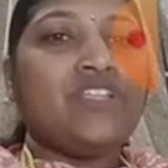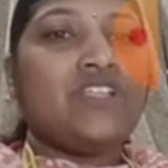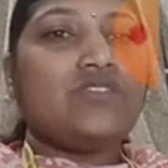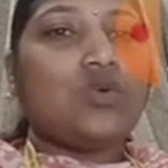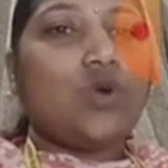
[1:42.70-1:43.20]

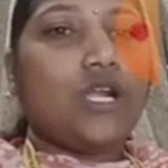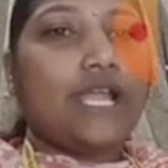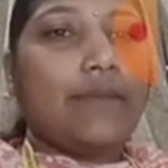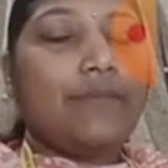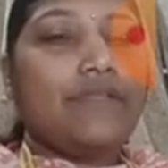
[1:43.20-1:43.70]
So what
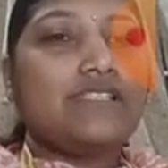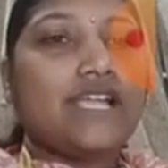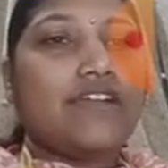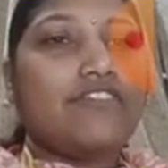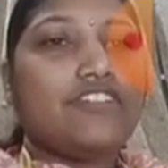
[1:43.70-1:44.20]
happens
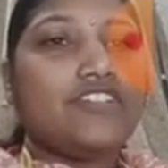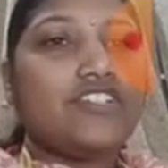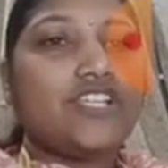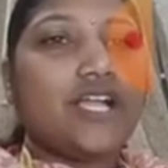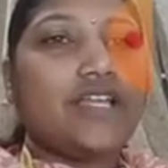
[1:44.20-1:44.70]
after
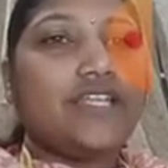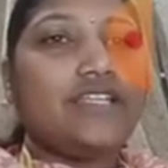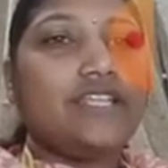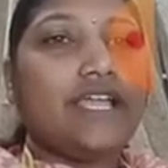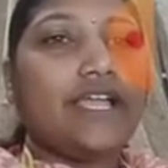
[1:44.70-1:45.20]

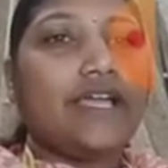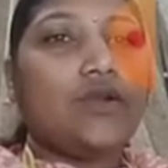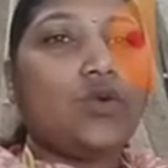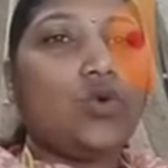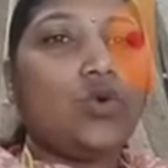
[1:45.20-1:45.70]
sharing their
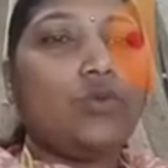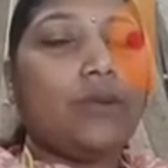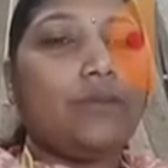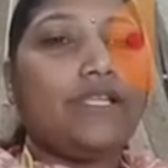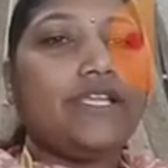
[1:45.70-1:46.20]
own
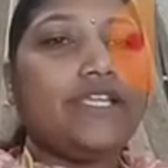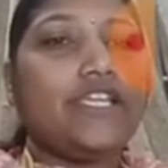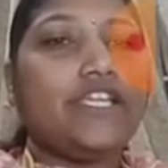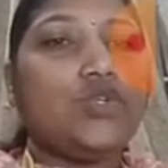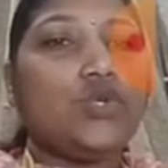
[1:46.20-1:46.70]
public
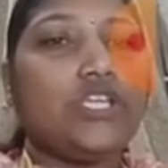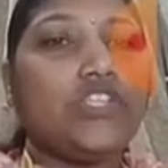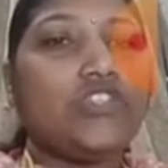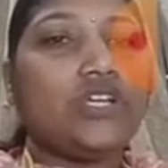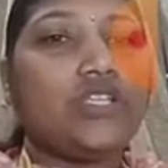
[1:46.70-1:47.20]
key to
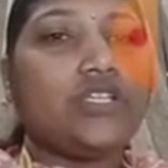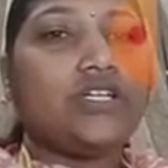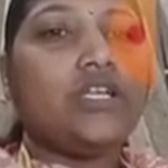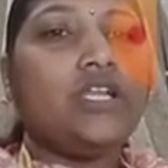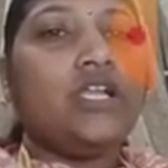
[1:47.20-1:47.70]
each
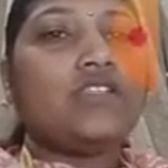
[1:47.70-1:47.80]
other?